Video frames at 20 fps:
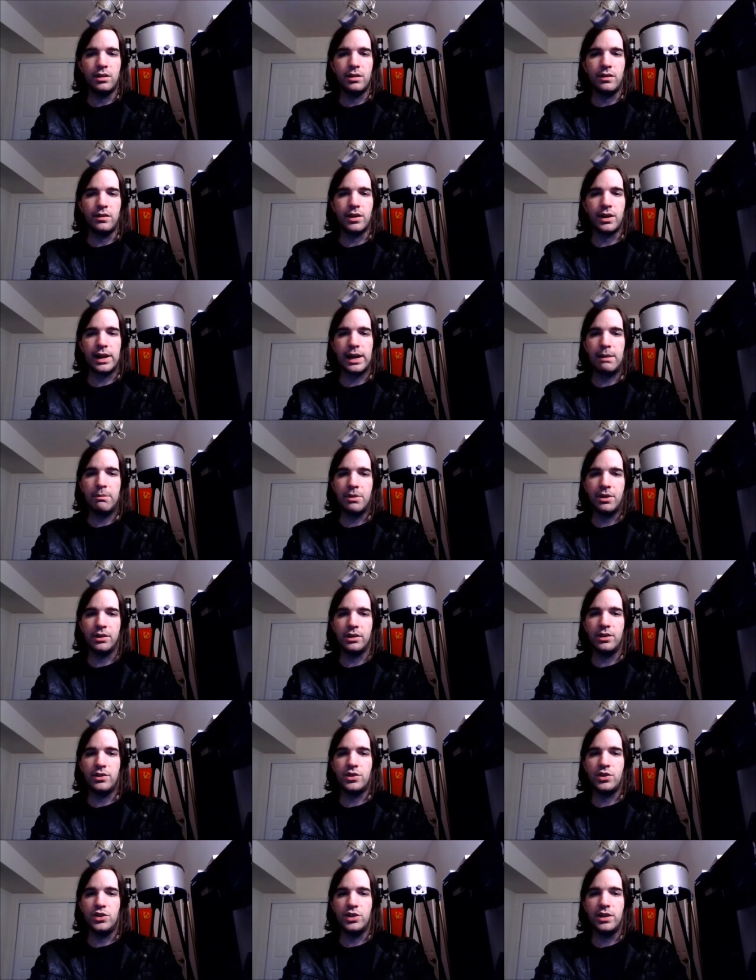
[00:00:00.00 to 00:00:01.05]
The
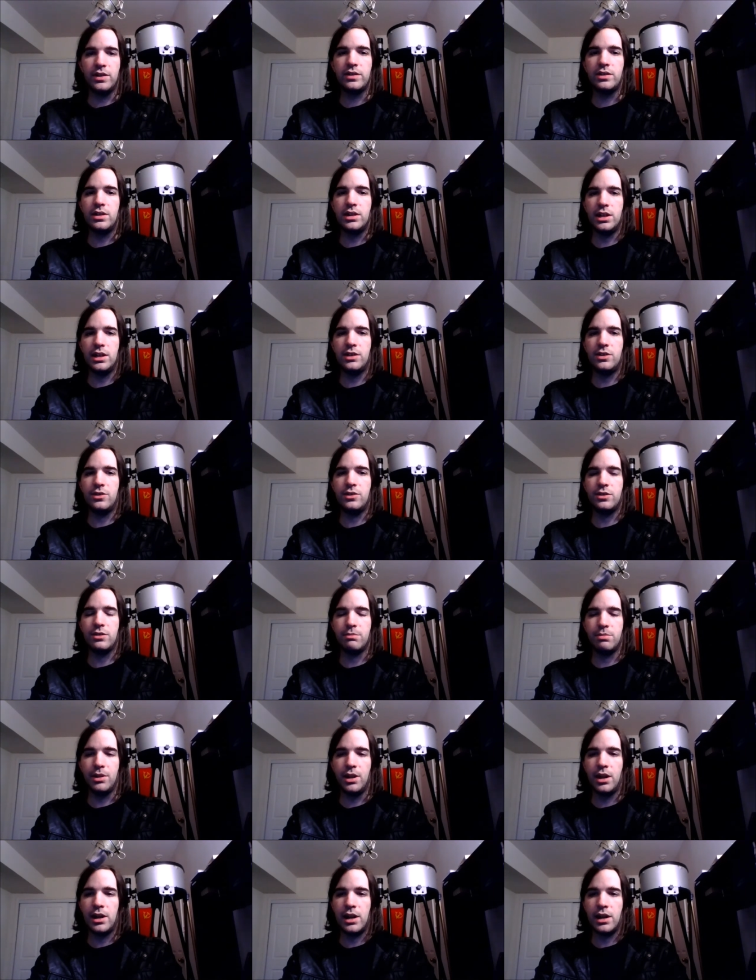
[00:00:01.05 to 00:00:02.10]
capitalist just needs to
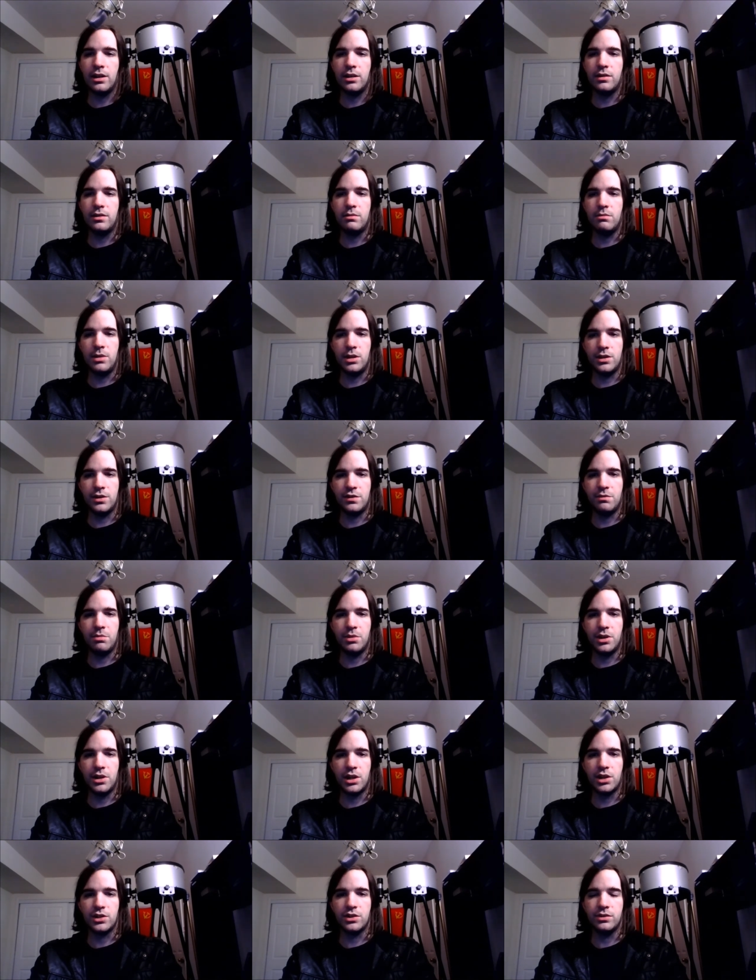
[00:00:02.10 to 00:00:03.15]
supply the means of
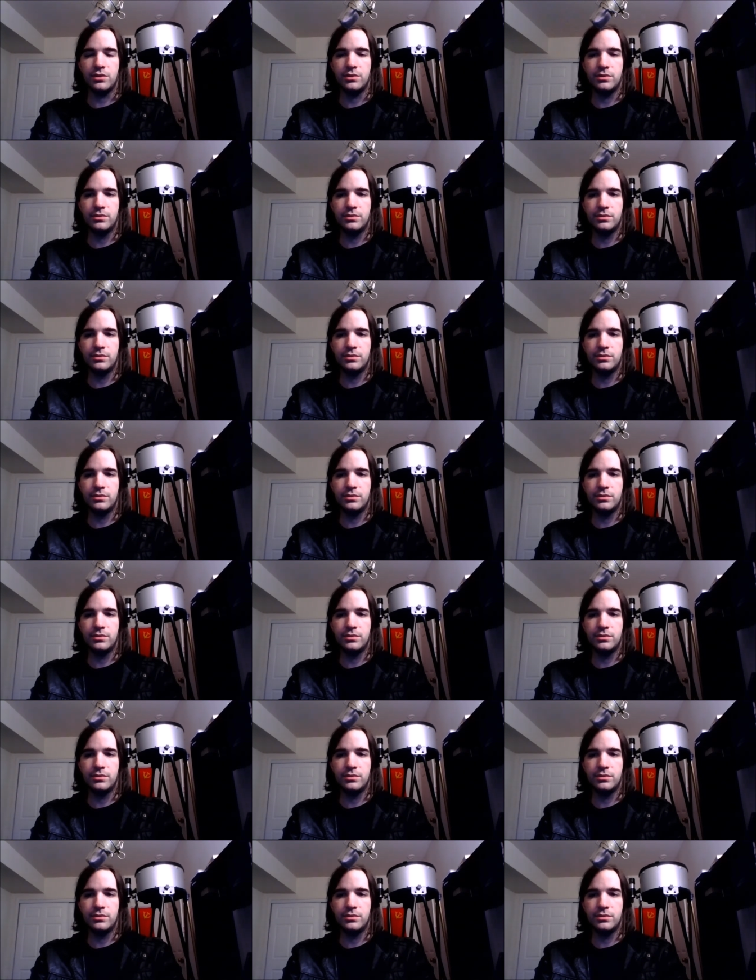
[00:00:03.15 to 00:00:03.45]
production.